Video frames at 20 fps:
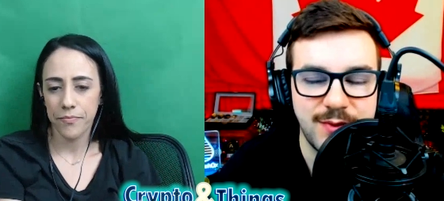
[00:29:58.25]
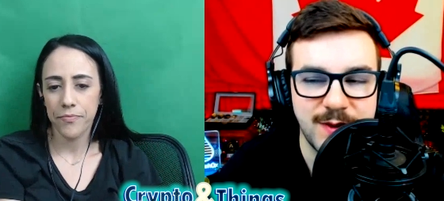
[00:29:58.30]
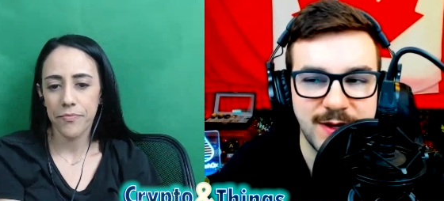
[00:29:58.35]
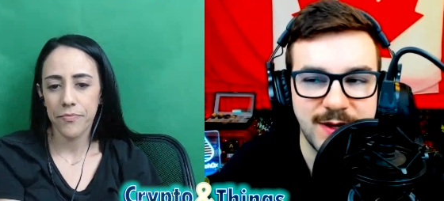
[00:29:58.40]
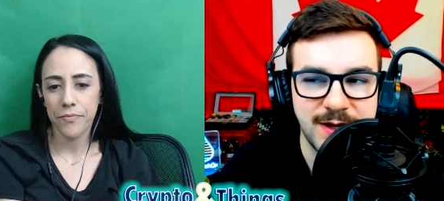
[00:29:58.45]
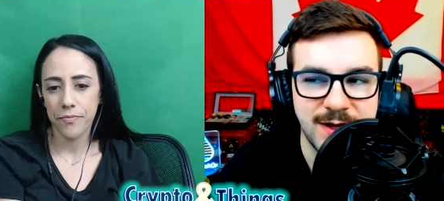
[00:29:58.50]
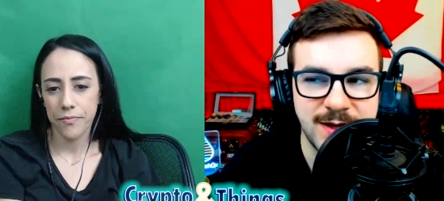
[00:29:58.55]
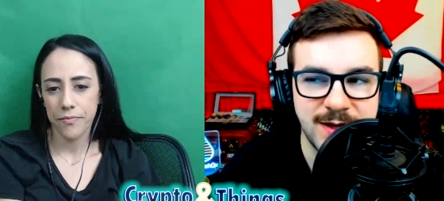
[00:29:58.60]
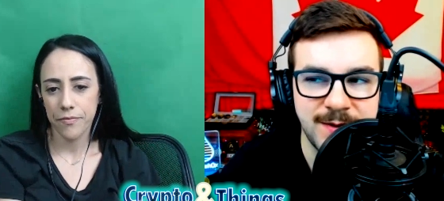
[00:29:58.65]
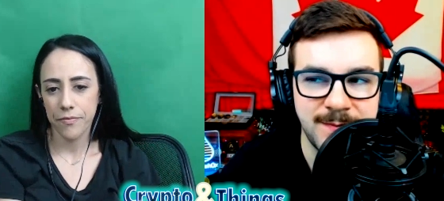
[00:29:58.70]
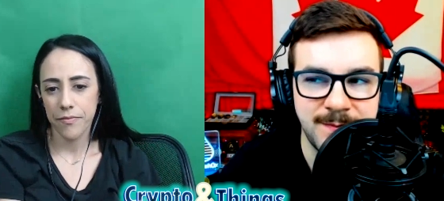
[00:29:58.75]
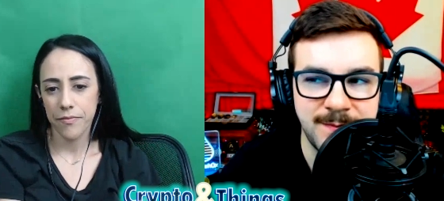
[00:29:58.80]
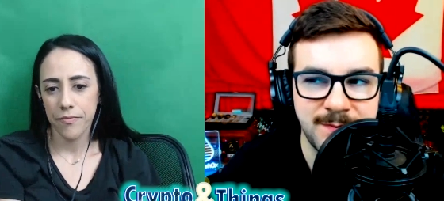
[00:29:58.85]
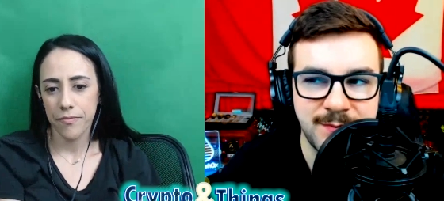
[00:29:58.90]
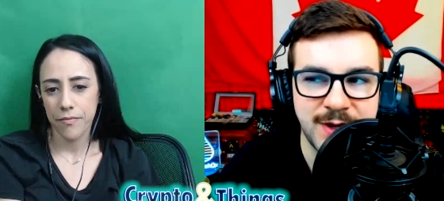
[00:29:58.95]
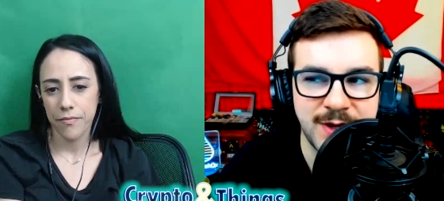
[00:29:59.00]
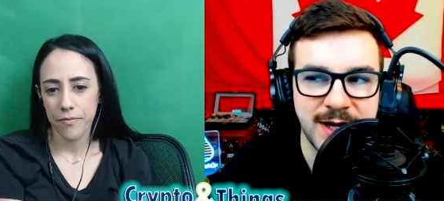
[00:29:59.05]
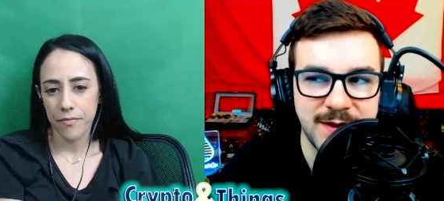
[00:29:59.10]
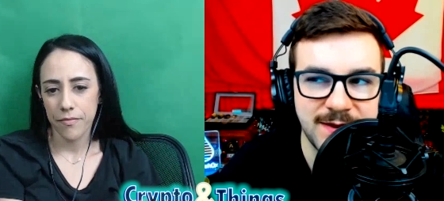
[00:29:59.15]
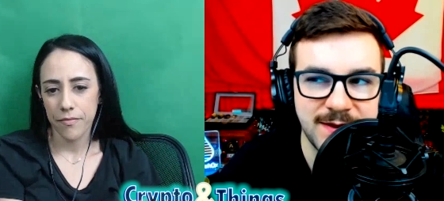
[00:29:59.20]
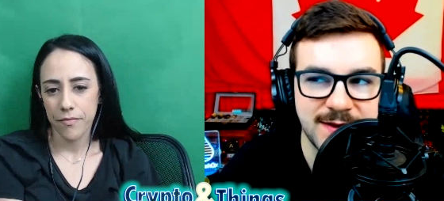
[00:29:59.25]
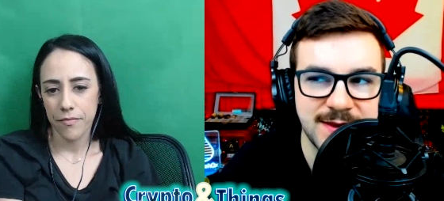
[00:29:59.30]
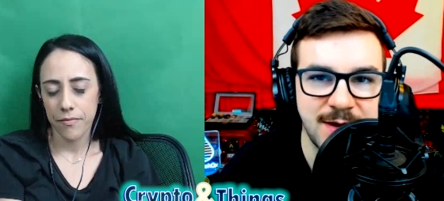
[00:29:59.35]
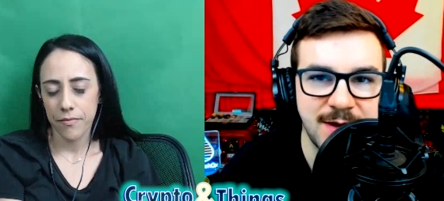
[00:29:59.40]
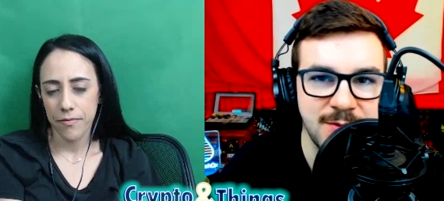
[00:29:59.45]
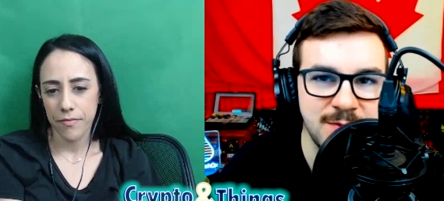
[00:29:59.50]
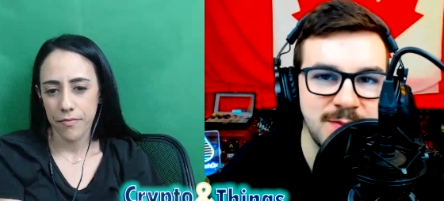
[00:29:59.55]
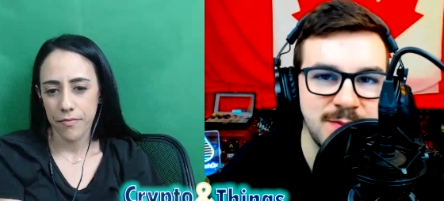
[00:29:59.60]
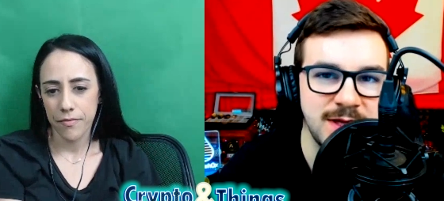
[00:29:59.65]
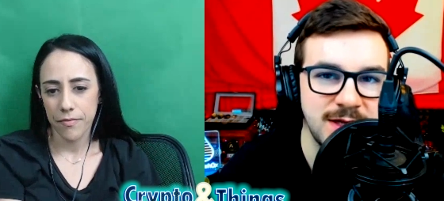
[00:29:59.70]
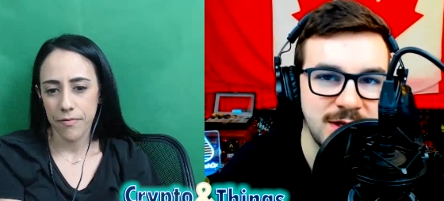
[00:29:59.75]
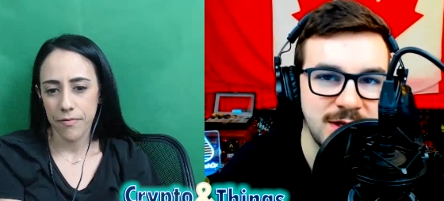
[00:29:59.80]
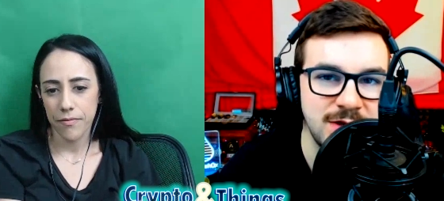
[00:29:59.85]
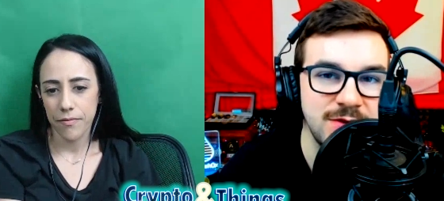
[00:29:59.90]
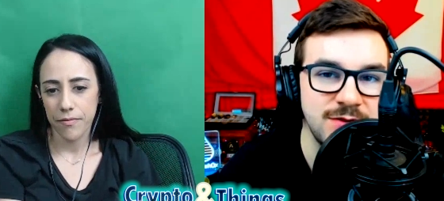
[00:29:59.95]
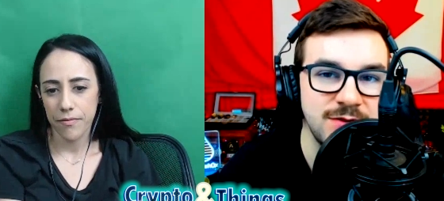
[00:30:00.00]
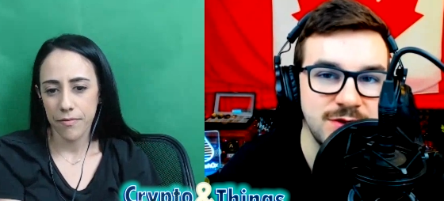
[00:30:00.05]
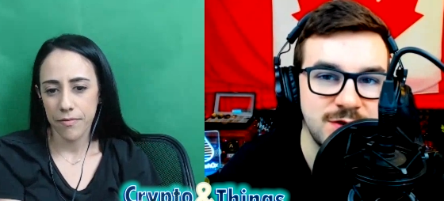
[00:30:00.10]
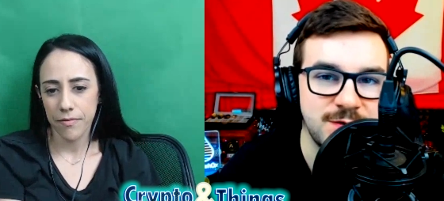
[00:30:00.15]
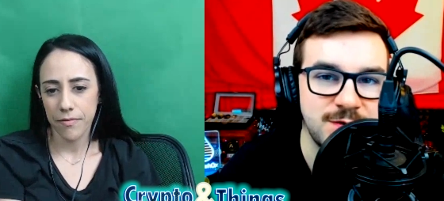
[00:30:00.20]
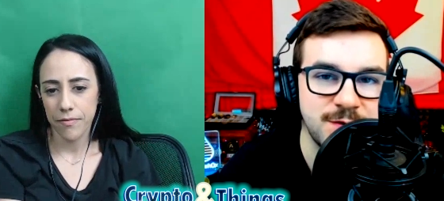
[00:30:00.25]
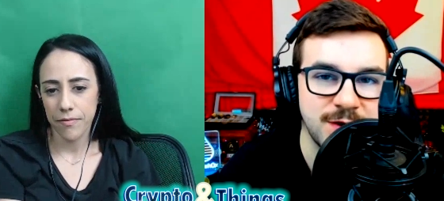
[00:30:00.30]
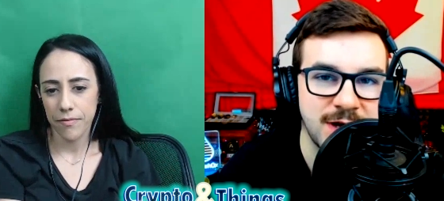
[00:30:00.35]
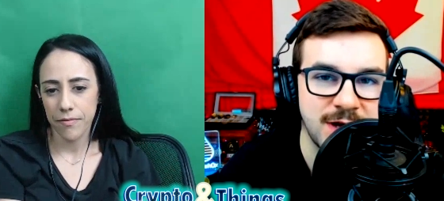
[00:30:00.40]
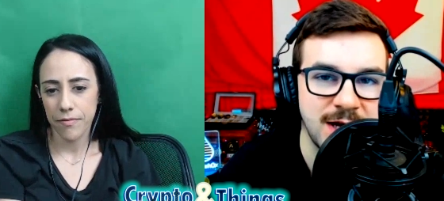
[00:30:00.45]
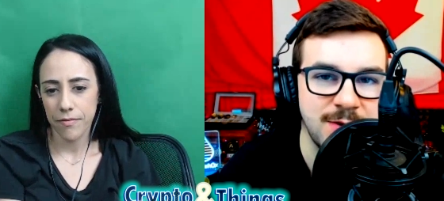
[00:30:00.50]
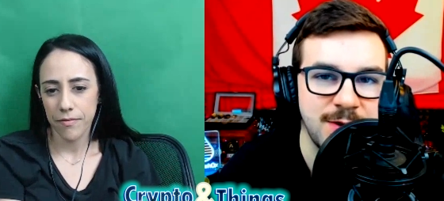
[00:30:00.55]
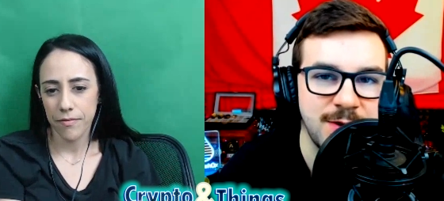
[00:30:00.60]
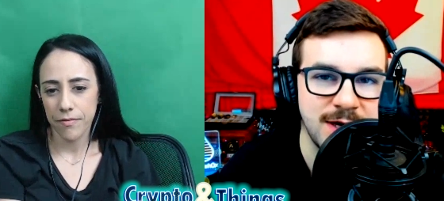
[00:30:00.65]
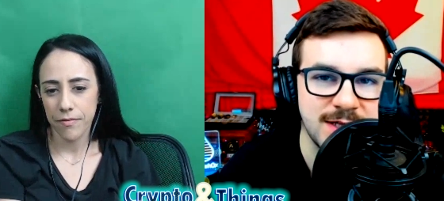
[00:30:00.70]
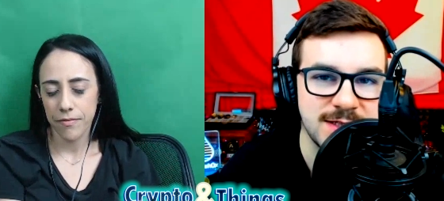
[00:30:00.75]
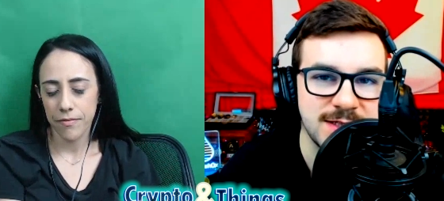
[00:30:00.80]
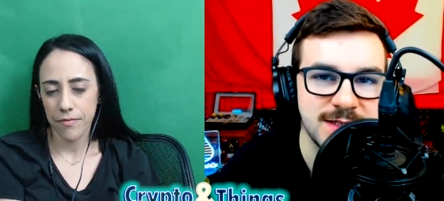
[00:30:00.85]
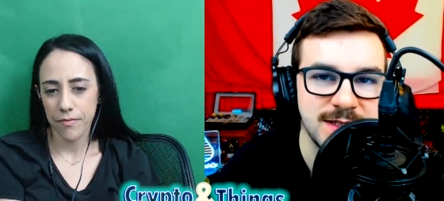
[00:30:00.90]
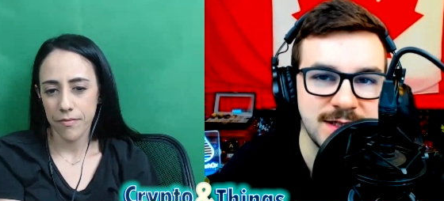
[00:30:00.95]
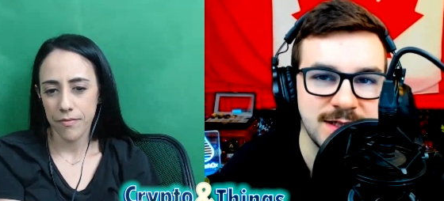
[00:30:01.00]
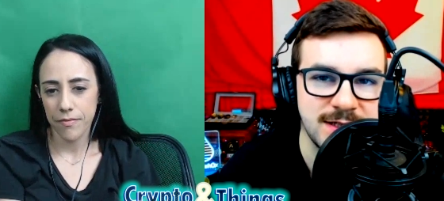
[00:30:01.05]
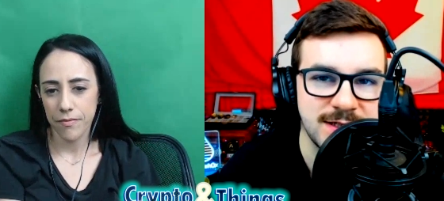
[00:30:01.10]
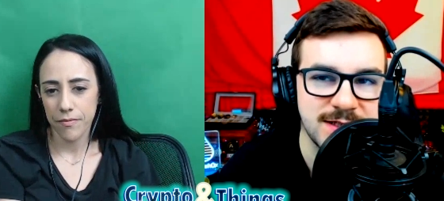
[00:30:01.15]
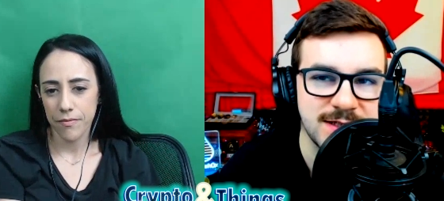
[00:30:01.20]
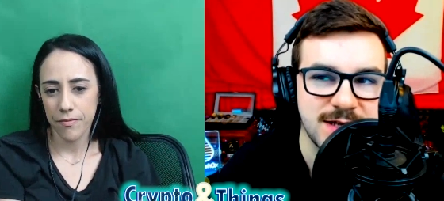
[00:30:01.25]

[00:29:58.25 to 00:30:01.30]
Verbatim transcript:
Speaker 1: But, um, but I think that would be huge for K Y C,